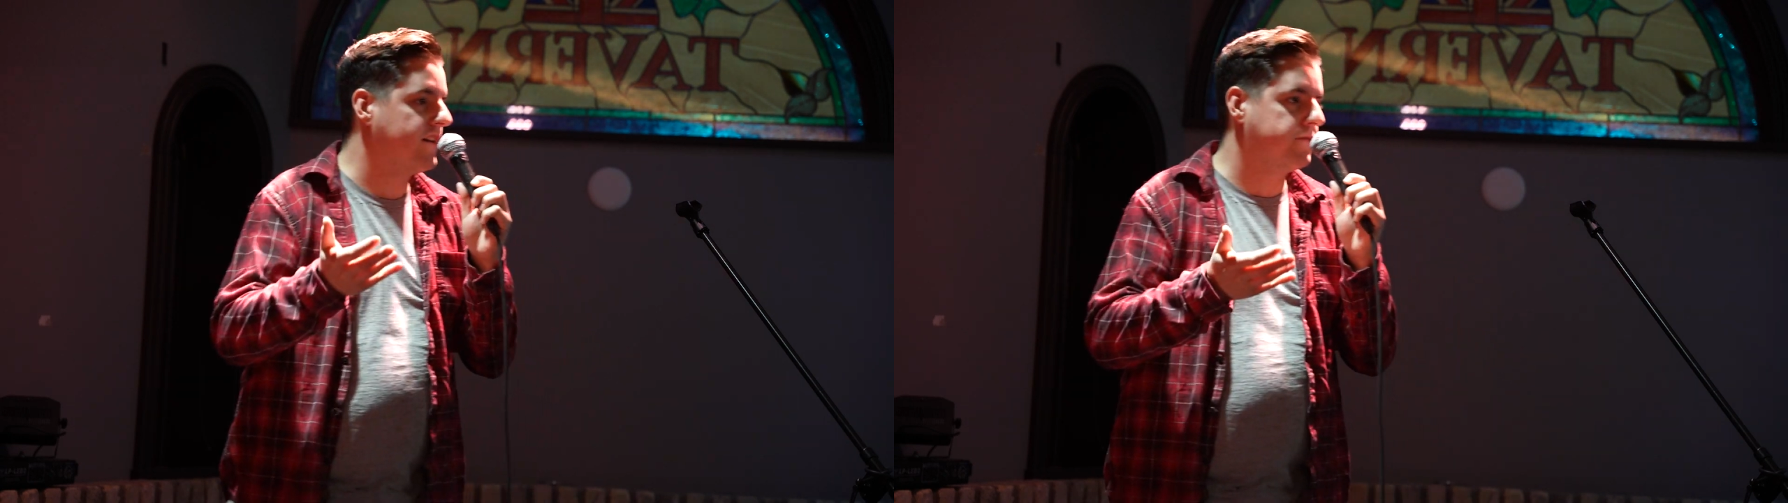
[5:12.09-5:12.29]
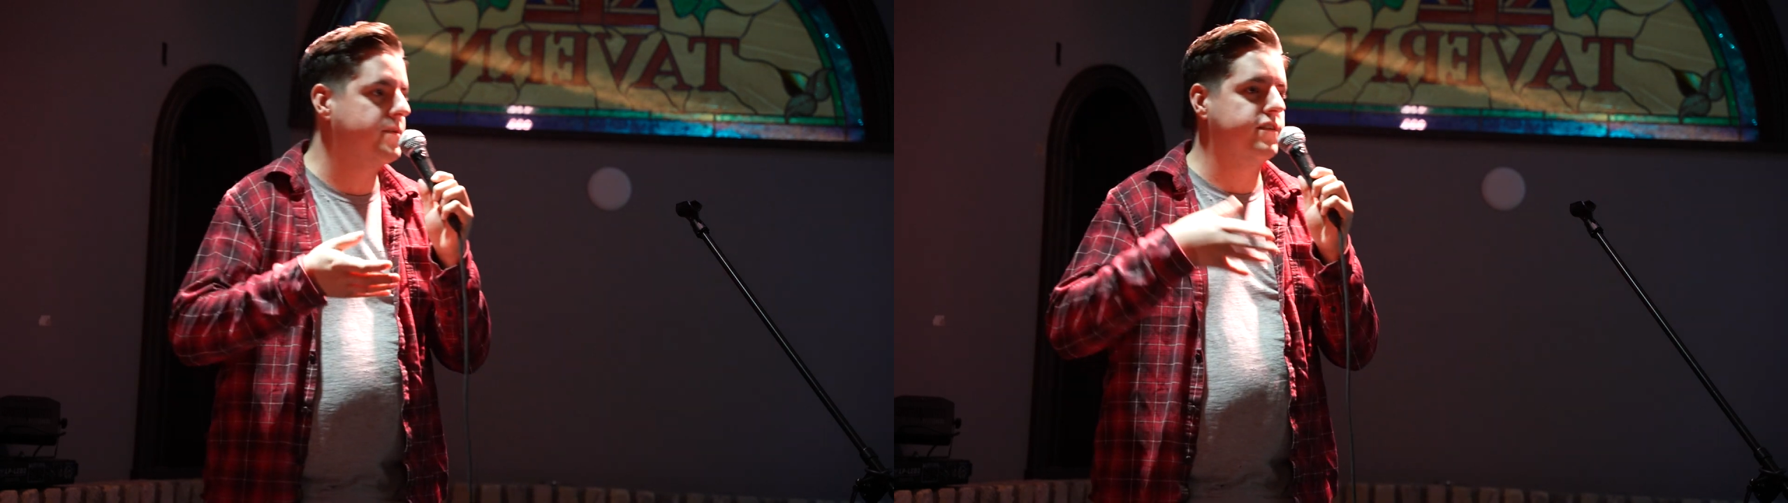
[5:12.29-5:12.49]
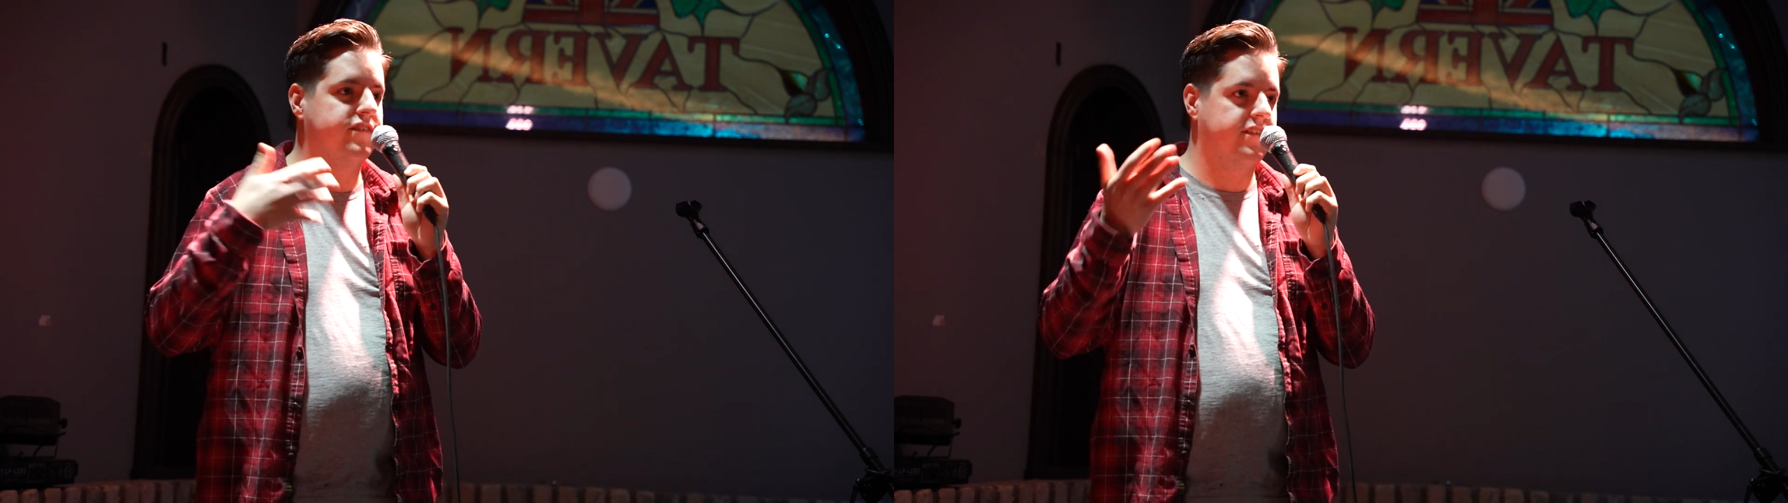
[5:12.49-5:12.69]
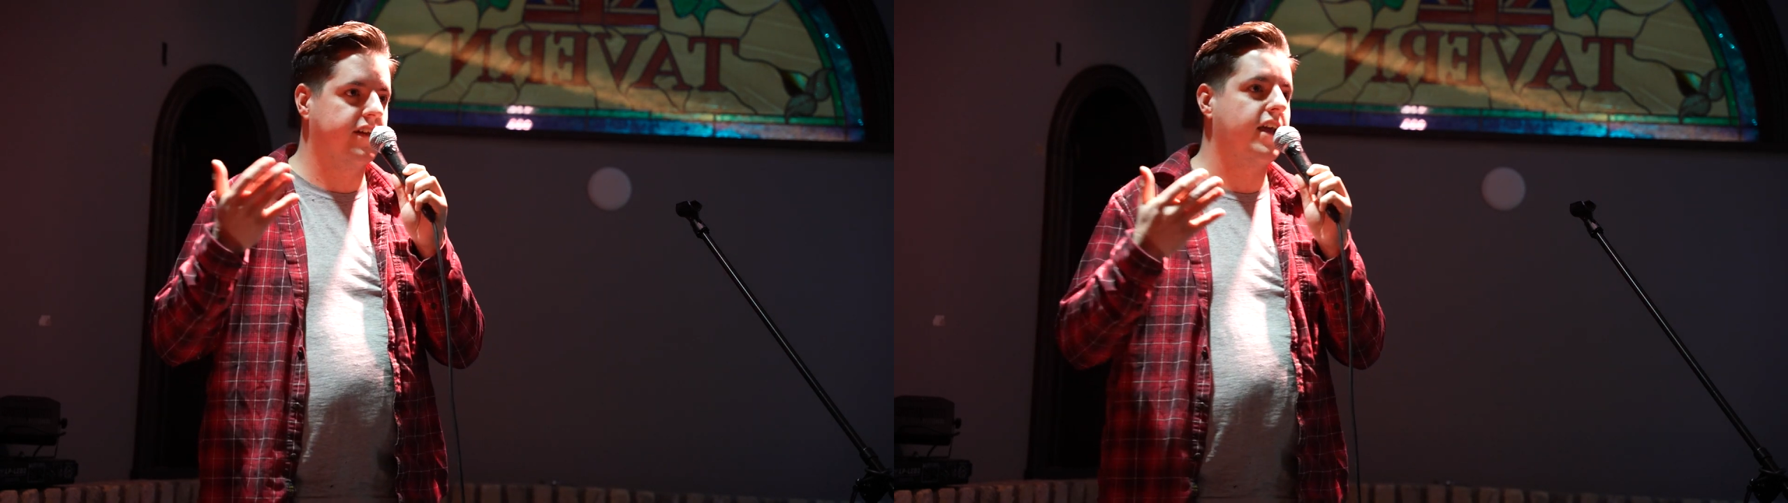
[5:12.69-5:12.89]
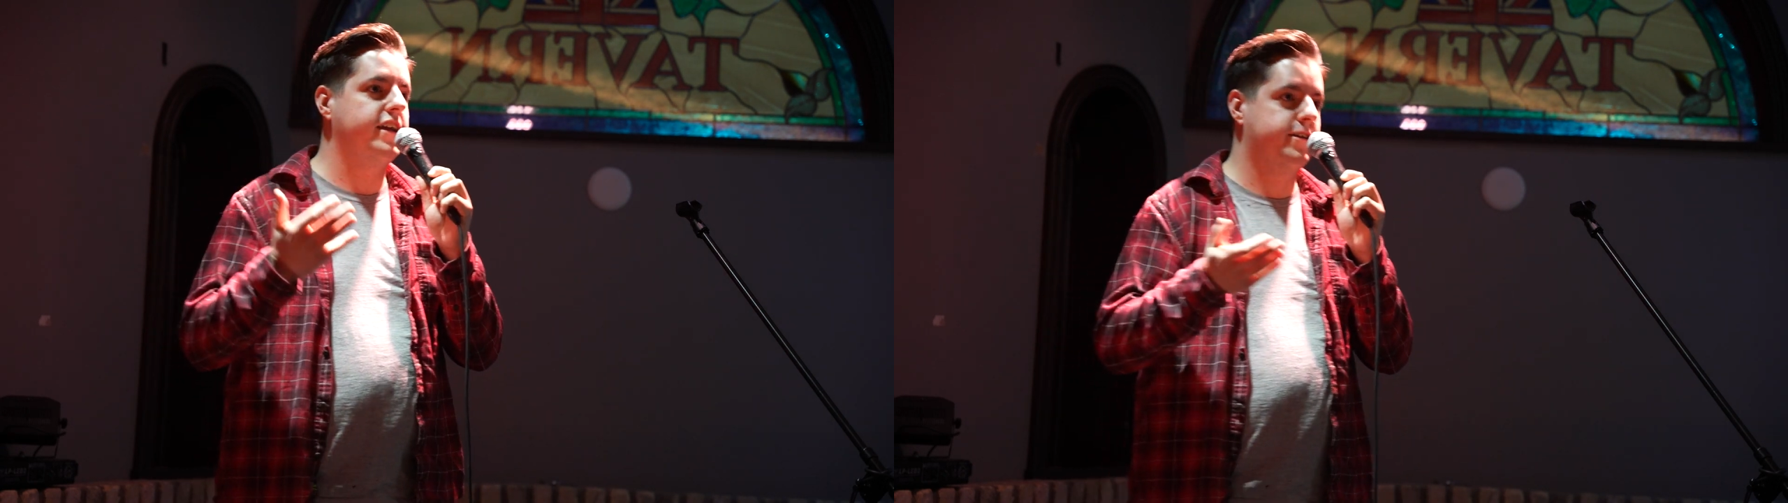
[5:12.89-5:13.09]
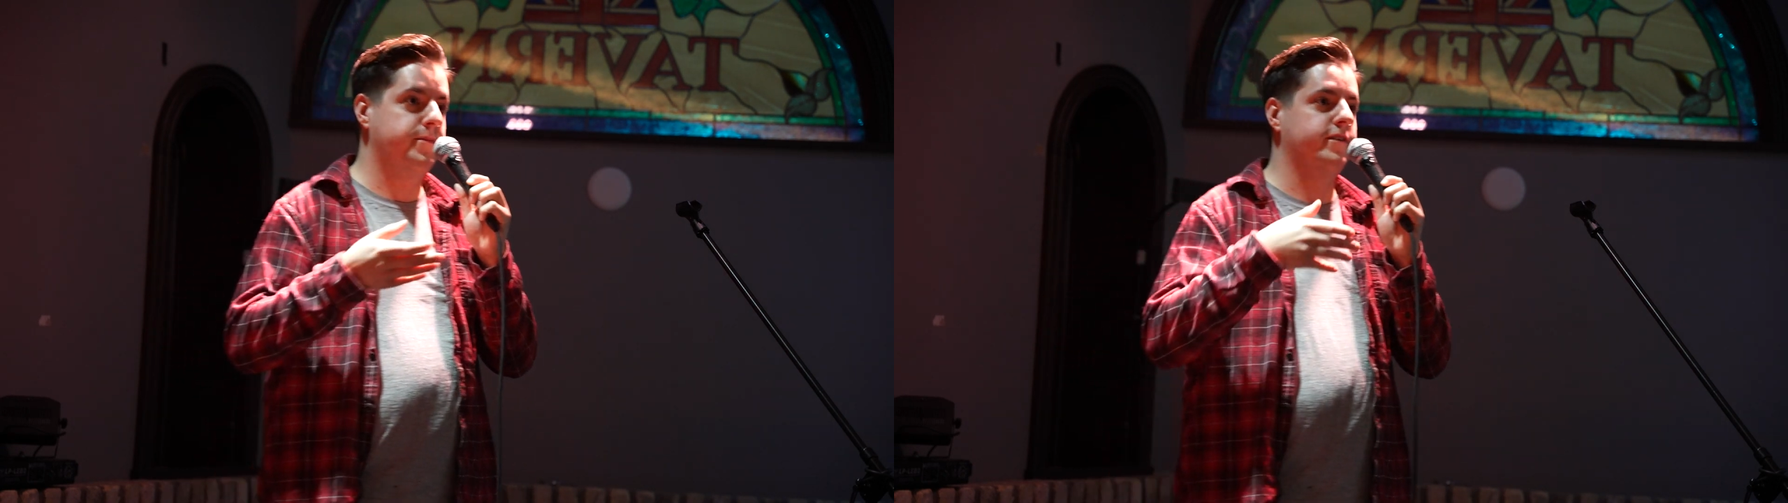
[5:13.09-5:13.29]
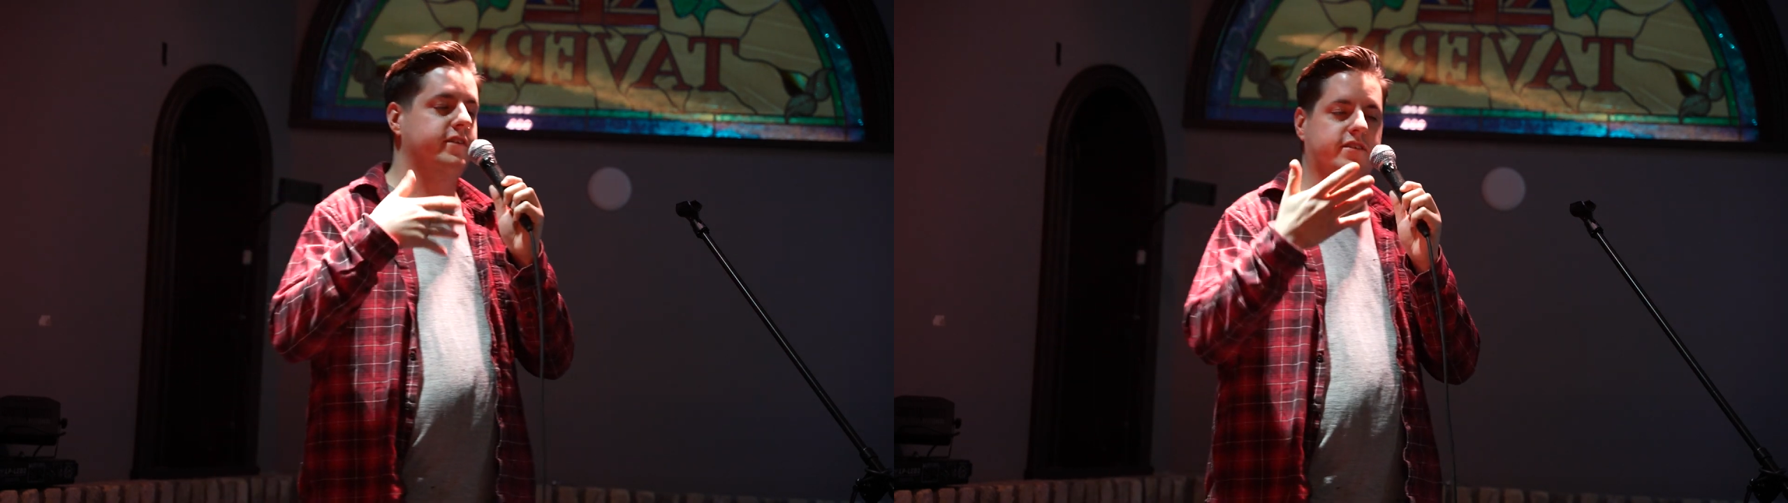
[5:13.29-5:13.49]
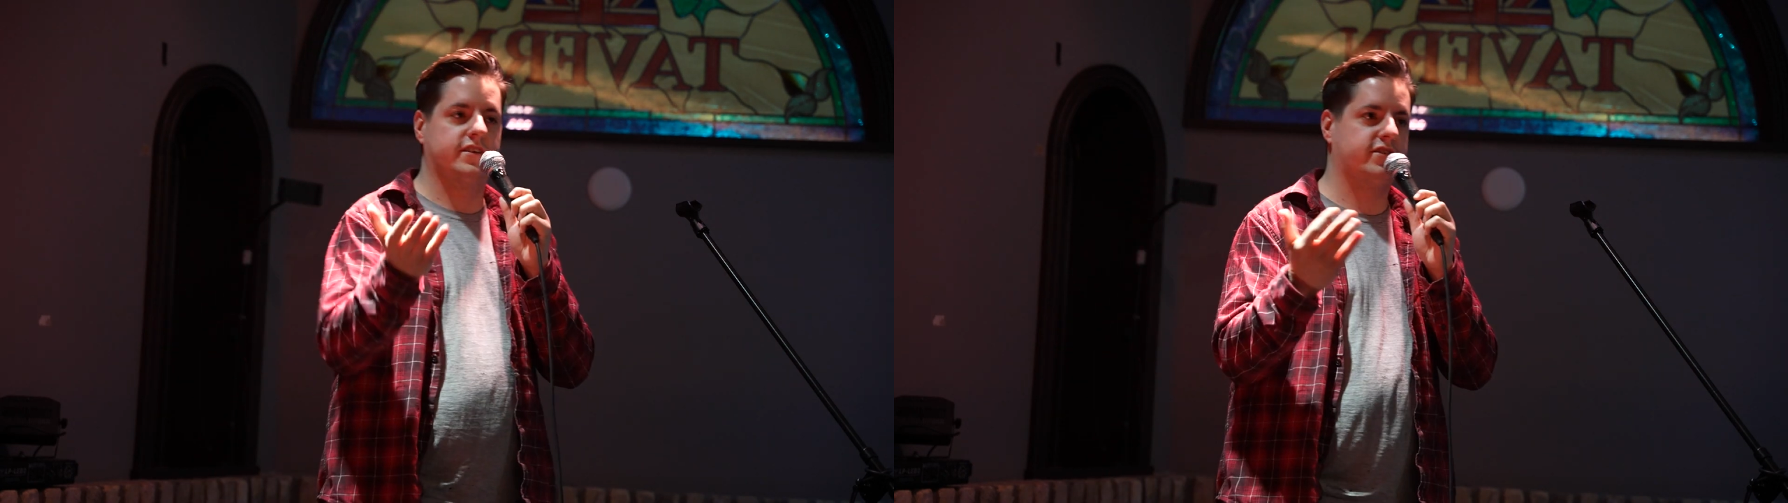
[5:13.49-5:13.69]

experience in the gay community,